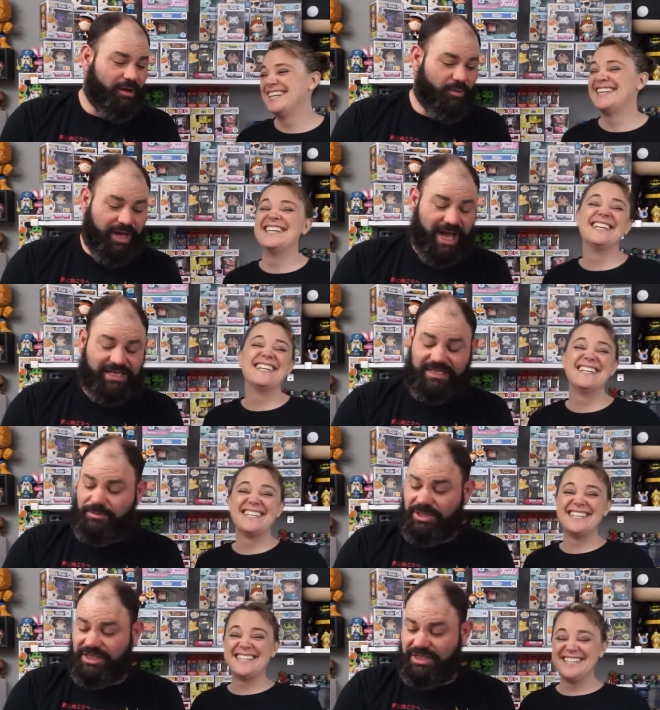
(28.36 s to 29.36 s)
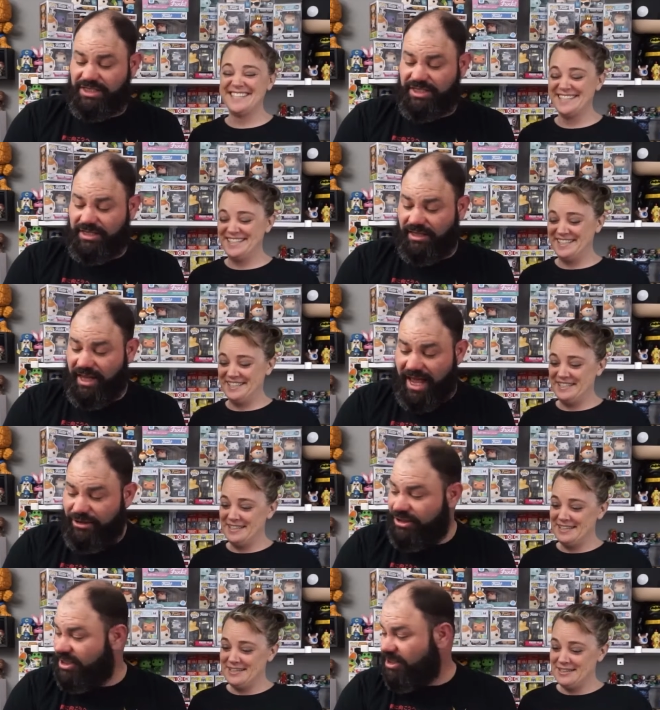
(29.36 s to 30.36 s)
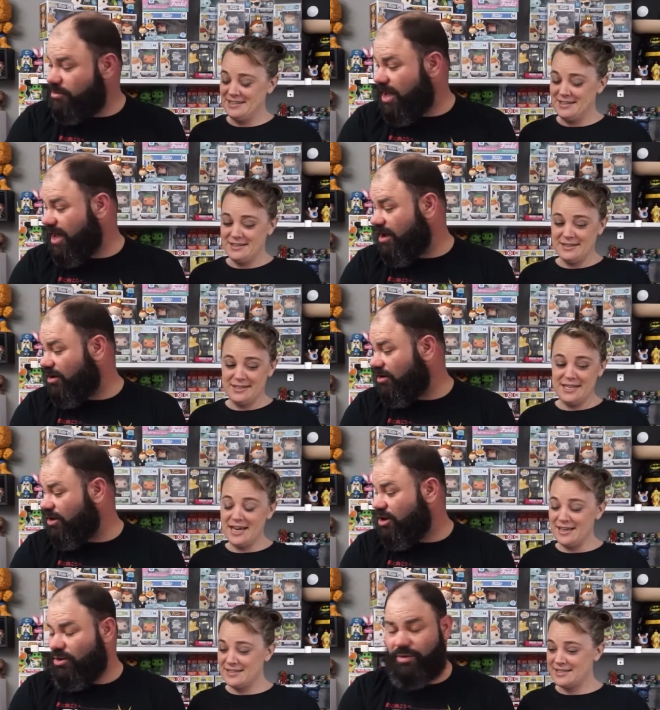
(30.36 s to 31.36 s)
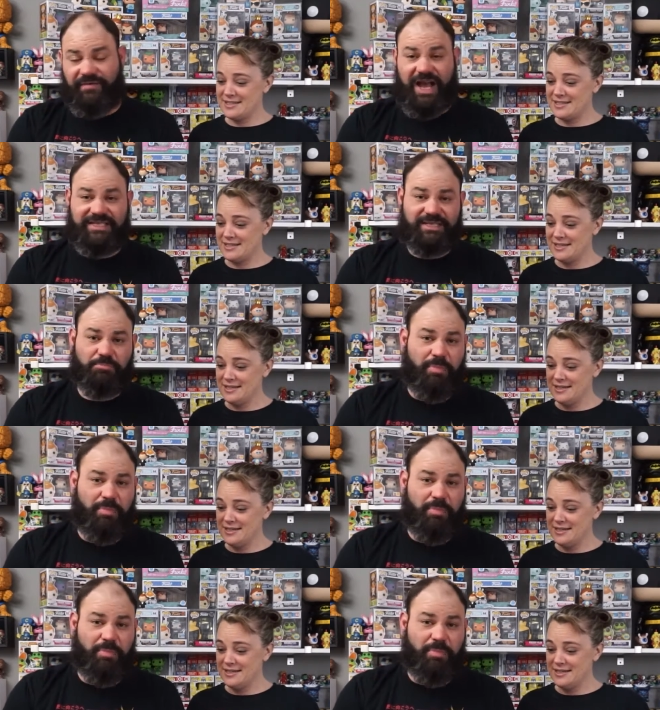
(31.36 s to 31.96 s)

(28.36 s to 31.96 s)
Speaker 1: We got some letters in the mail. Yes. We've got some